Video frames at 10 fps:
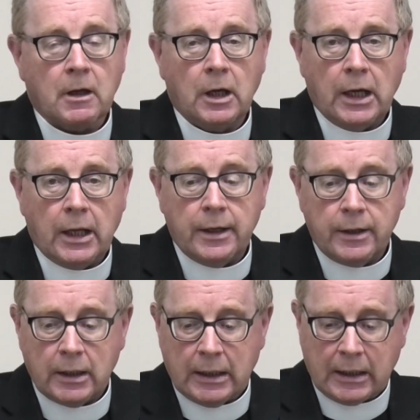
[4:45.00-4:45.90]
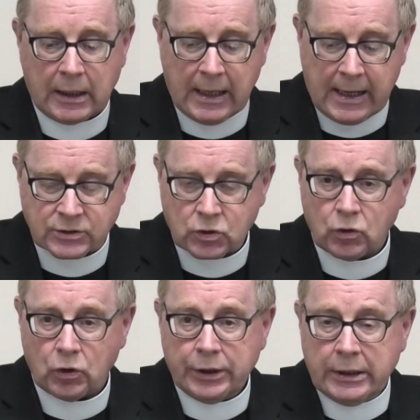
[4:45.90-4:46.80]
in
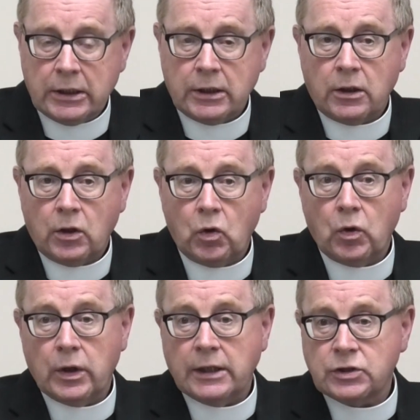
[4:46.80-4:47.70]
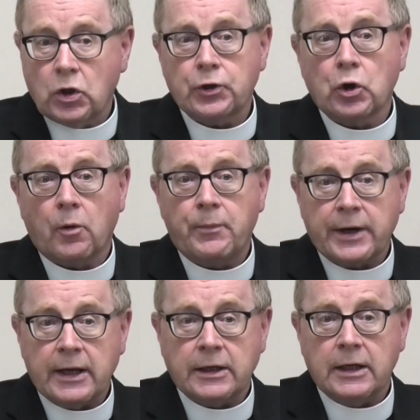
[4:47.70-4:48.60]
Glasgow who is not
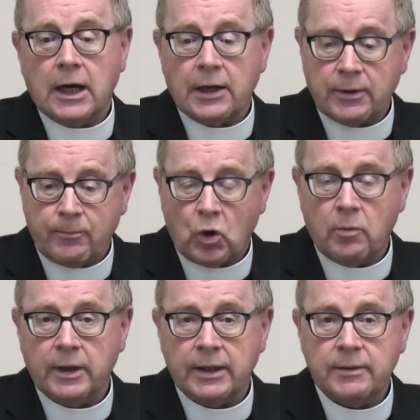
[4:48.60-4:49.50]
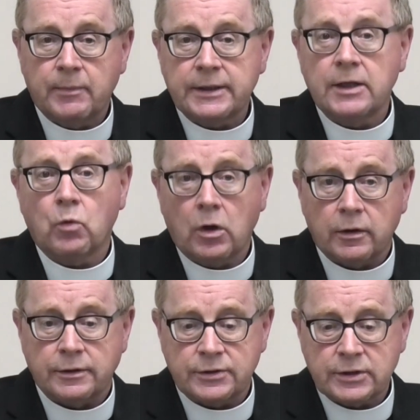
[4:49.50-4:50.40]
operating at the moment, but he
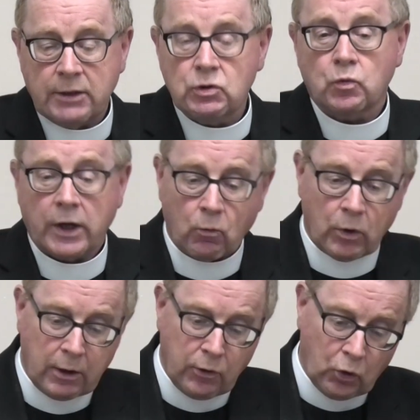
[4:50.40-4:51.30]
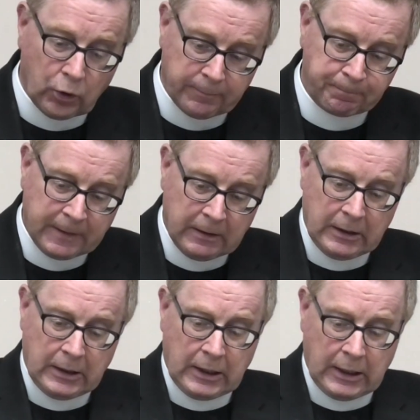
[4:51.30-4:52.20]
was, and he was quite well known.
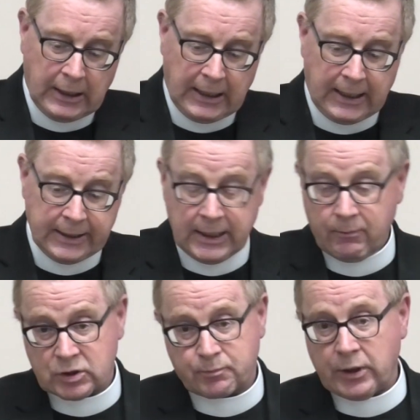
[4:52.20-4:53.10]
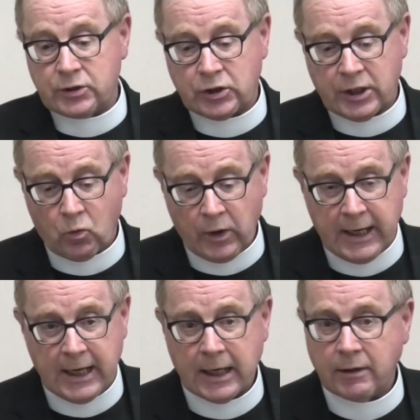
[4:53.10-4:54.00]
And he was preaching
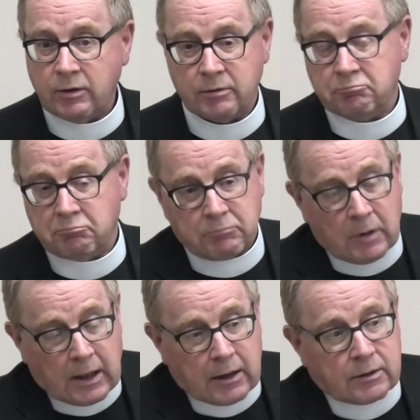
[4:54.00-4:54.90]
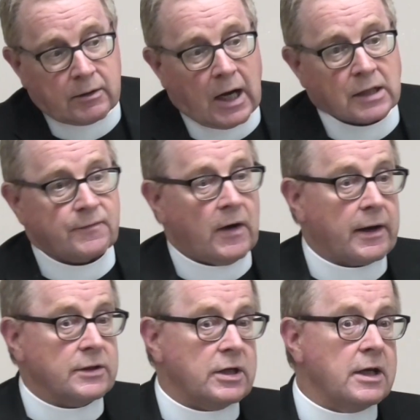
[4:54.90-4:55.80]
away, and as
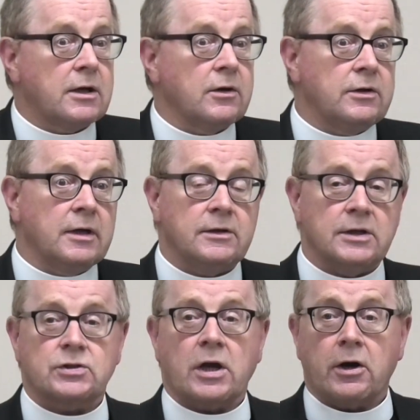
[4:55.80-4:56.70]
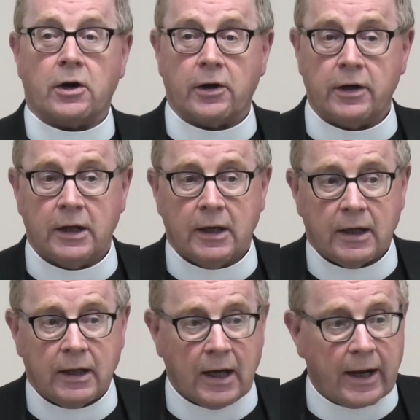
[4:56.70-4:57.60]
far as he could discern,
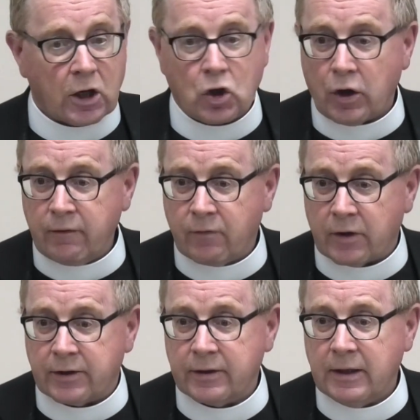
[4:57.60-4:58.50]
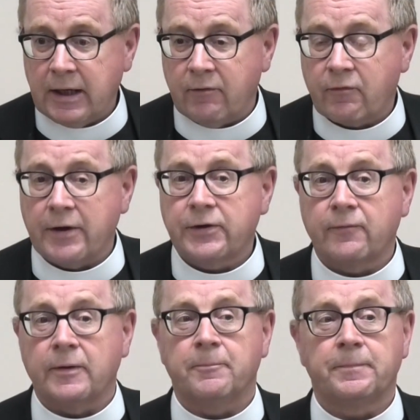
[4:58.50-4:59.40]
he had a convert in front
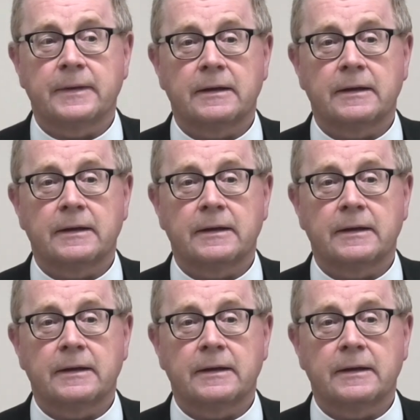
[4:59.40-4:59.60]
of him